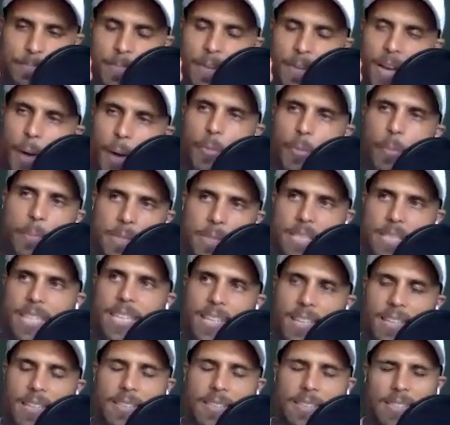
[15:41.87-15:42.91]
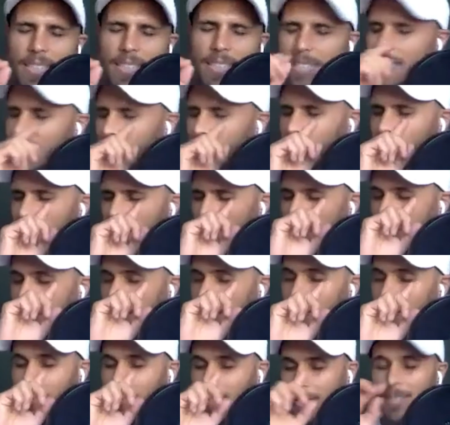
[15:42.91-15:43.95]
couple particular scenes in there where
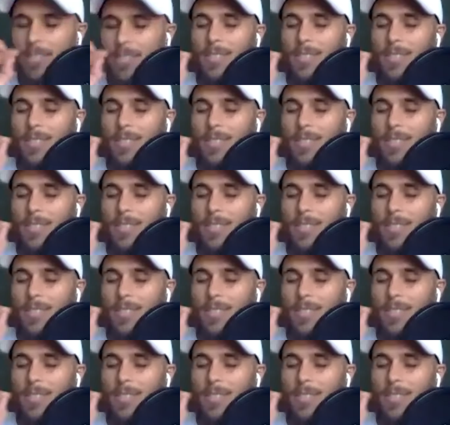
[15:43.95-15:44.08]
there is a